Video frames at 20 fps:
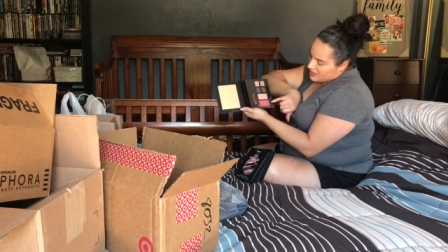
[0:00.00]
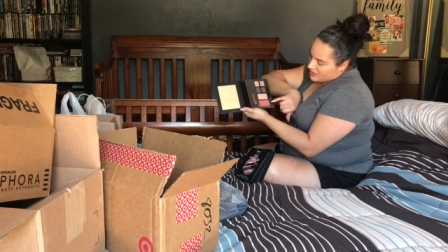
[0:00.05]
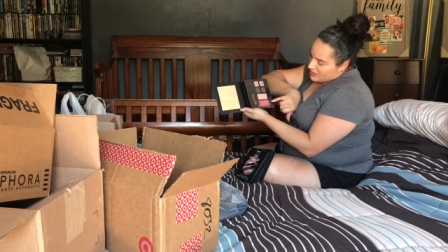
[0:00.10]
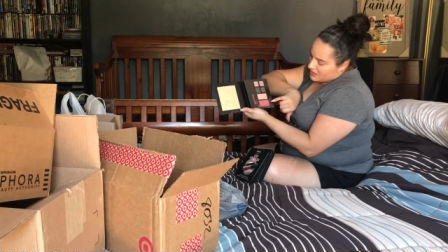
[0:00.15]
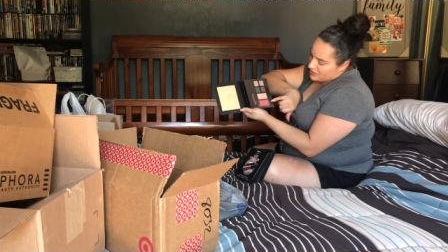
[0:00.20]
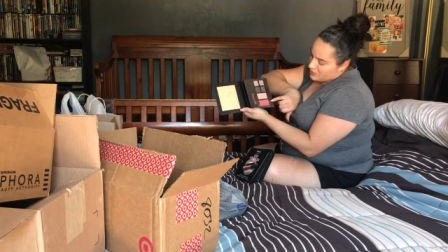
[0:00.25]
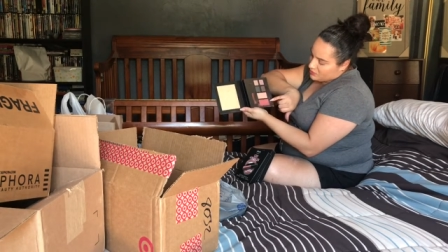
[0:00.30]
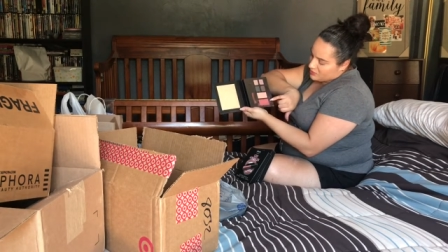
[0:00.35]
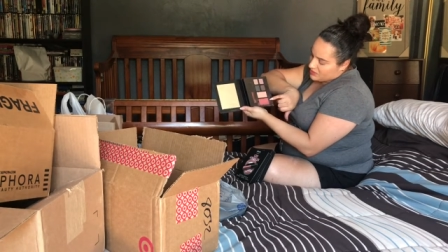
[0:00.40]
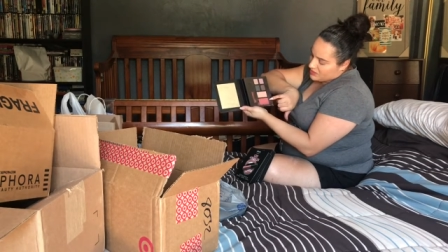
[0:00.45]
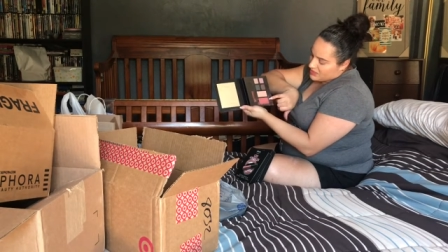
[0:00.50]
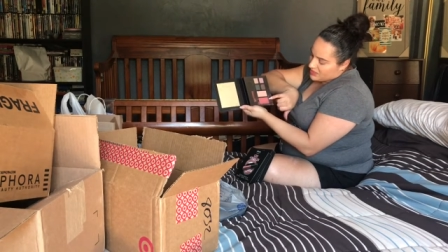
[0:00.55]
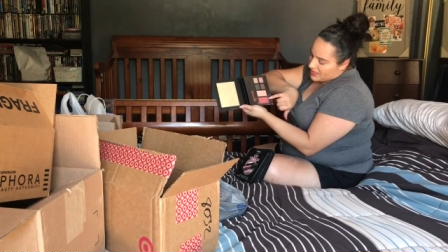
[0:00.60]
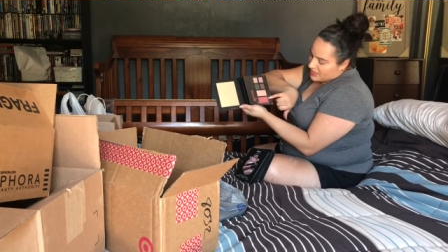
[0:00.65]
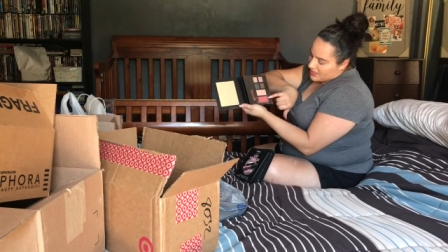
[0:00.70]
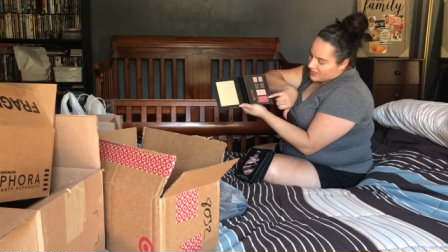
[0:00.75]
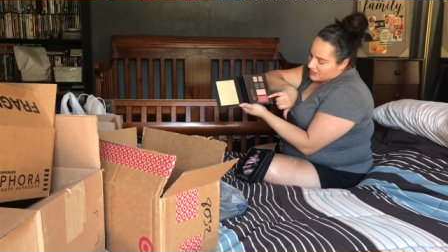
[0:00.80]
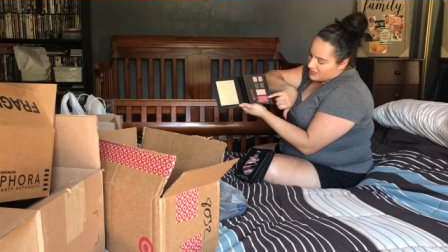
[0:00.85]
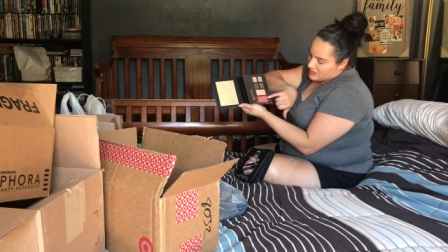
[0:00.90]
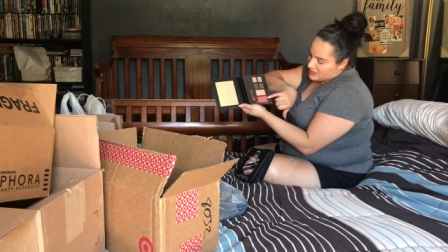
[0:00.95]
This one is
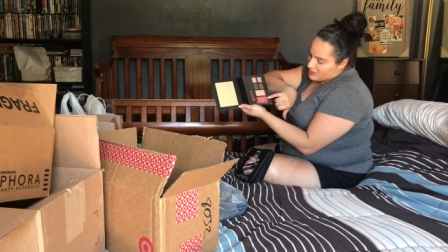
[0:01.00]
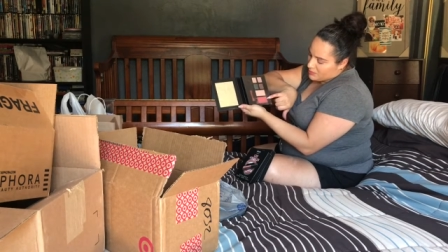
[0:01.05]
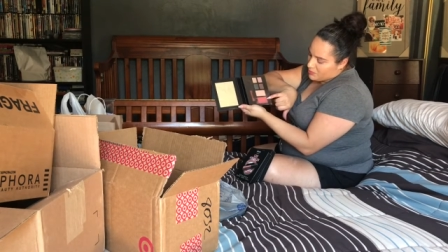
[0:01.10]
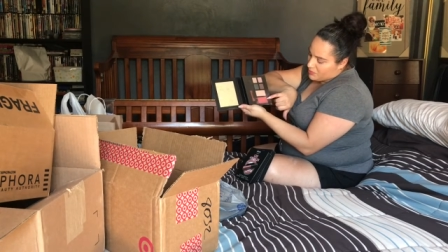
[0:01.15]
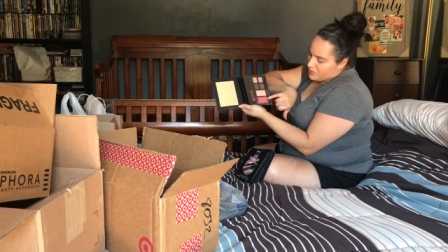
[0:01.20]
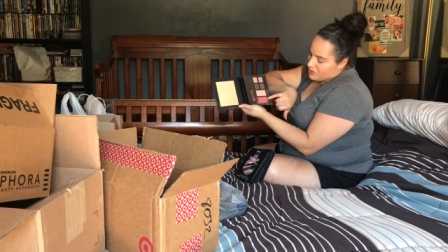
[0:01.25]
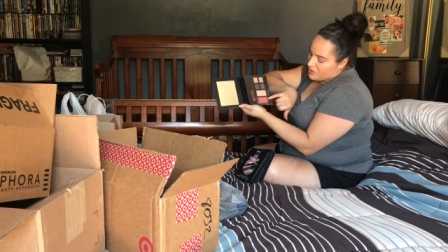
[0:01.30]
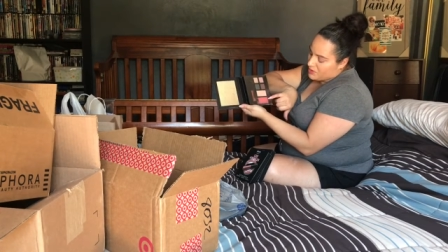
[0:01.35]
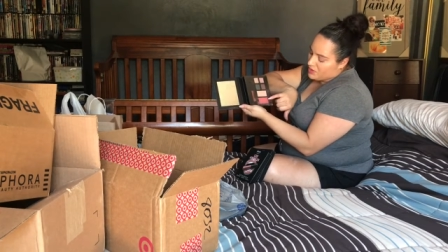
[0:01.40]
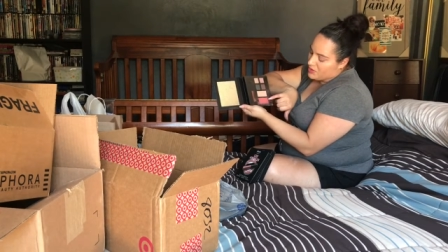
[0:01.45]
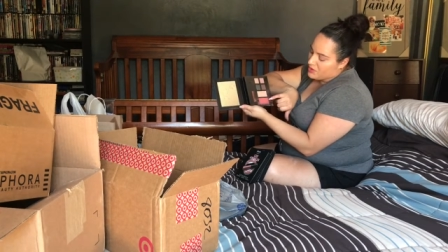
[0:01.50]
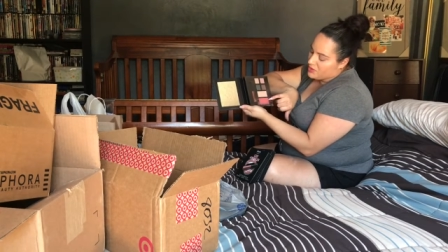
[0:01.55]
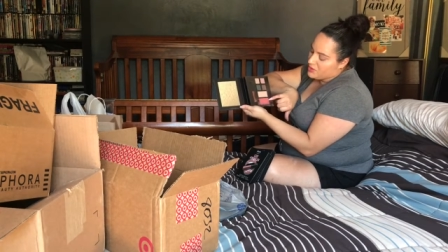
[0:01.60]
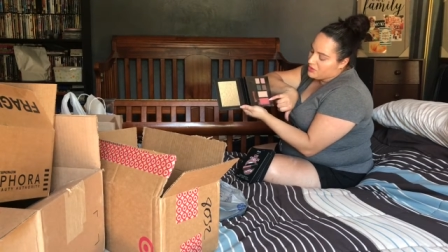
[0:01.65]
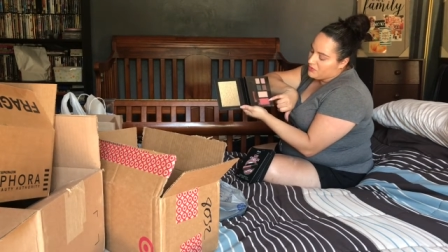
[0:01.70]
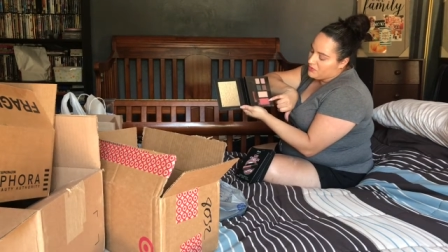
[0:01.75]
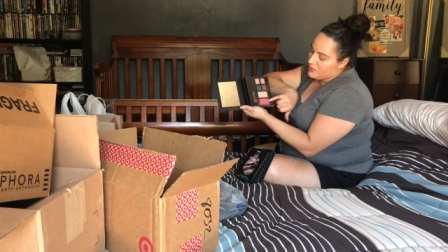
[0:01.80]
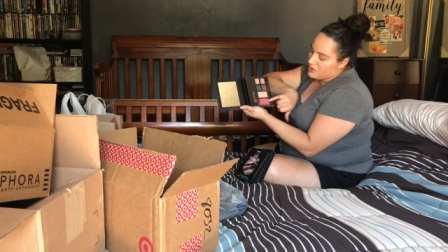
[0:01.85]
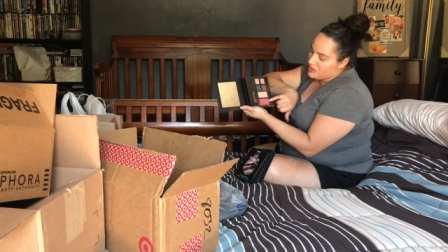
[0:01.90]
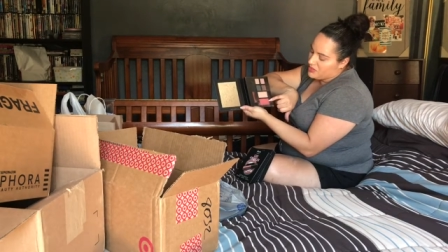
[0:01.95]
like a deeper,
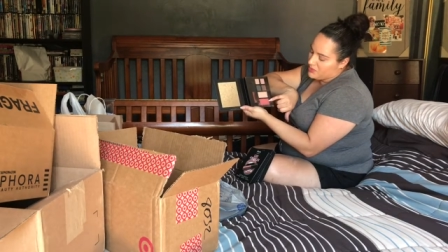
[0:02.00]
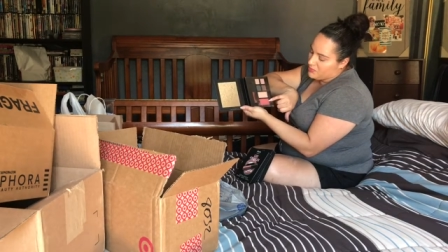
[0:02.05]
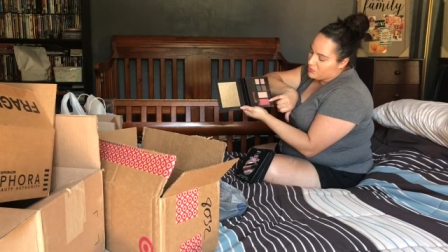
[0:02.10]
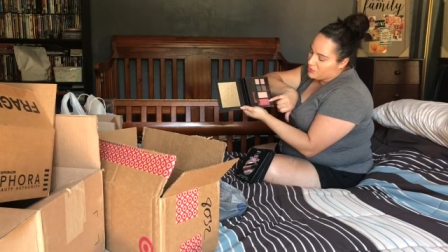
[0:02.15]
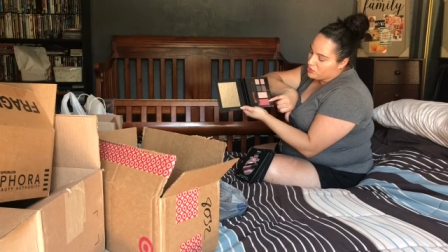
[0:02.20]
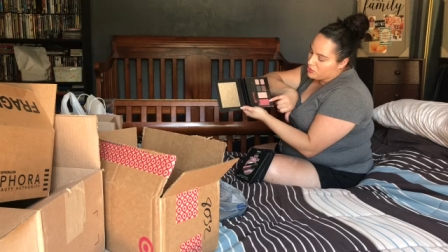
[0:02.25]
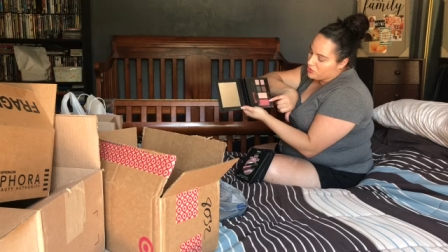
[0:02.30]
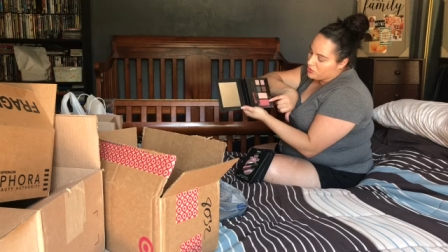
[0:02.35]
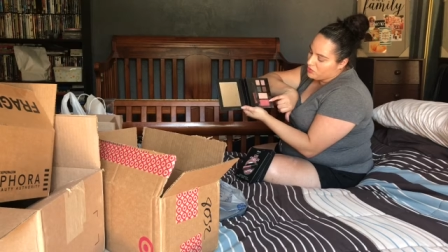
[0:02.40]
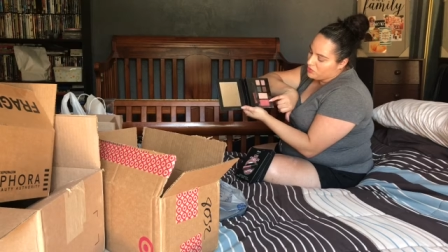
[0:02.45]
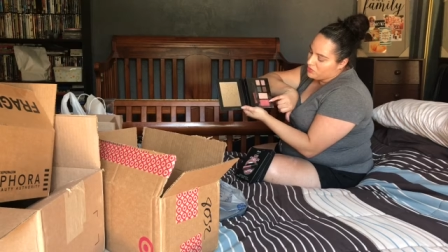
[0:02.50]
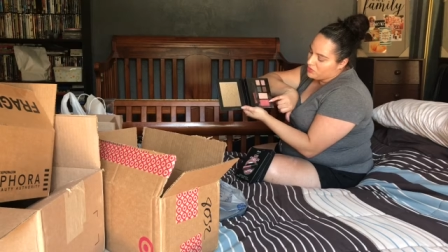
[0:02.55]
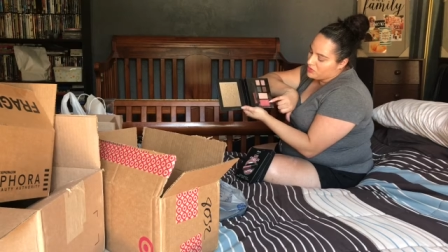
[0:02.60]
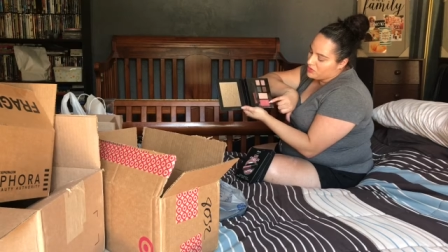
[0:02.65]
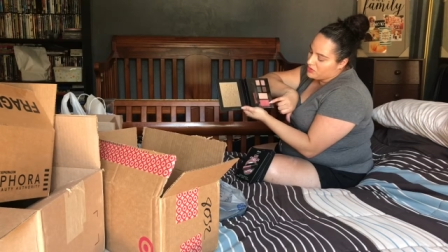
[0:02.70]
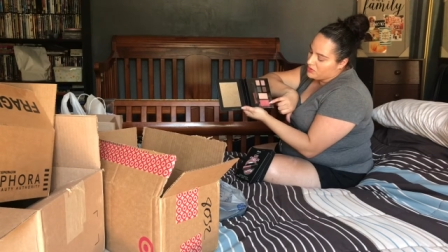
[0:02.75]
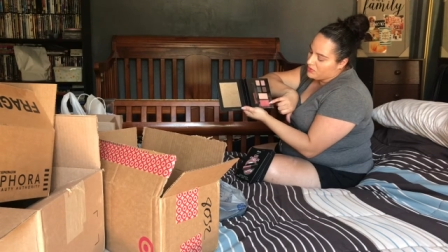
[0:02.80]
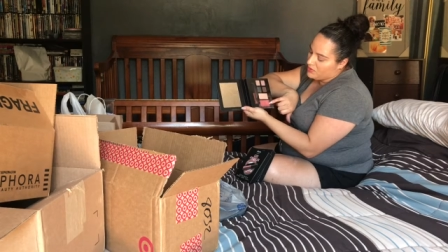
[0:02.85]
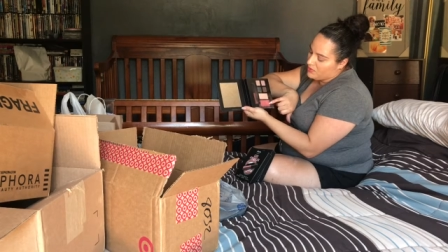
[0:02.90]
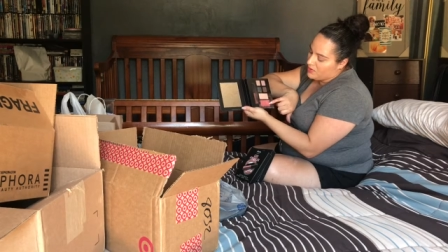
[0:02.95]
for a deeper toned
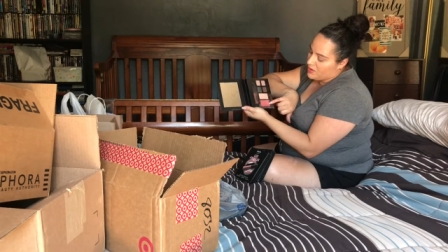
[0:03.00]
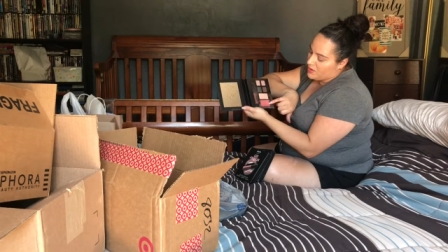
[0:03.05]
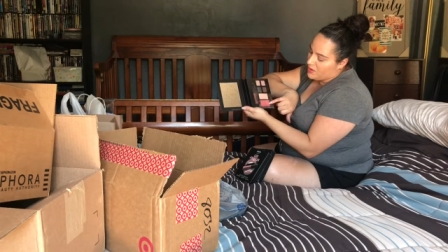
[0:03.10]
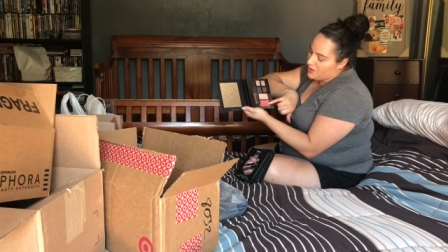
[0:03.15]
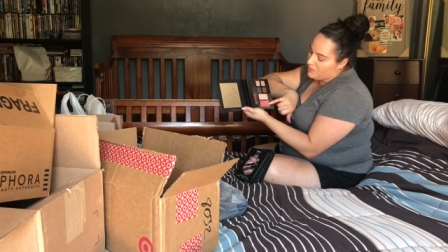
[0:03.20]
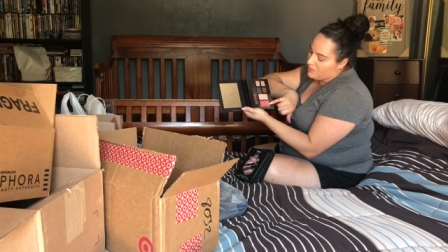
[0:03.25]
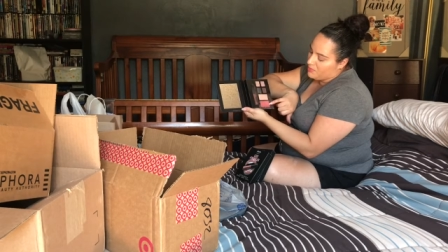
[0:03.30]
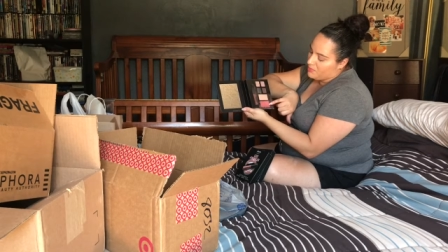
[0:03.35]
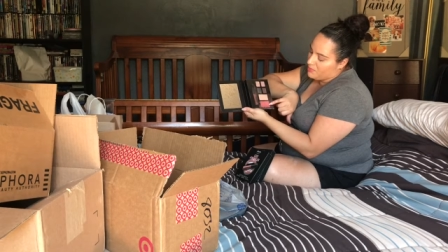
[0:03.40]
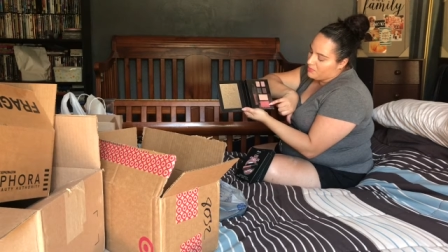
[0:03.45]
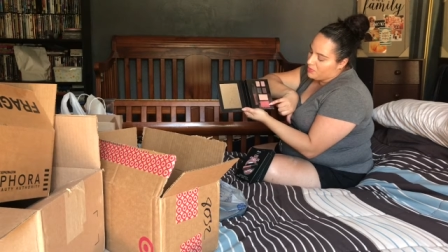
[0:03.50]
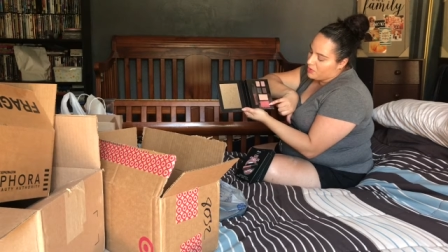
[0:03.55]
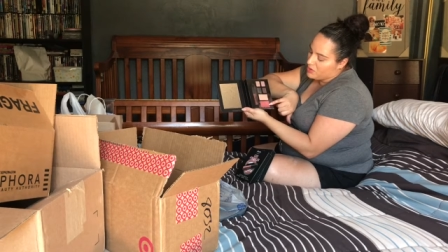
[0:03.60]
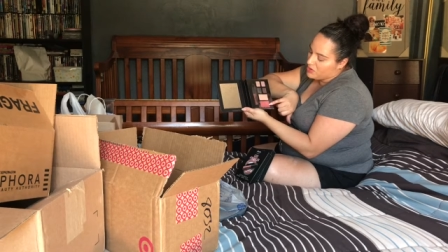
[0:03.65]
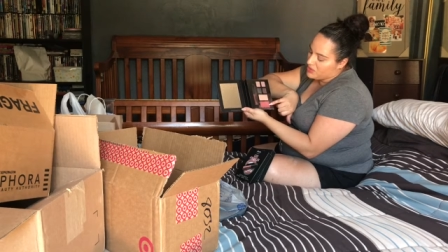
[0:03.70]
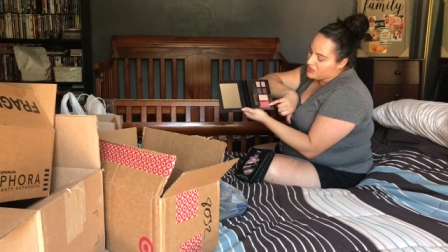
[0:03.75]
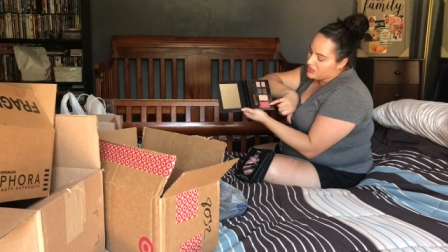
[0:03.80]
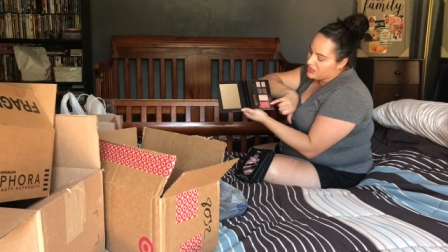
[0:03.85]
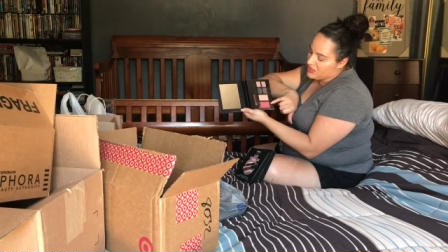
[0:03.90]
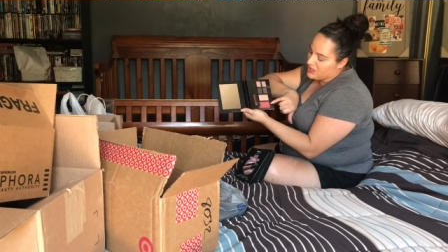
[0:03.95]
um, person.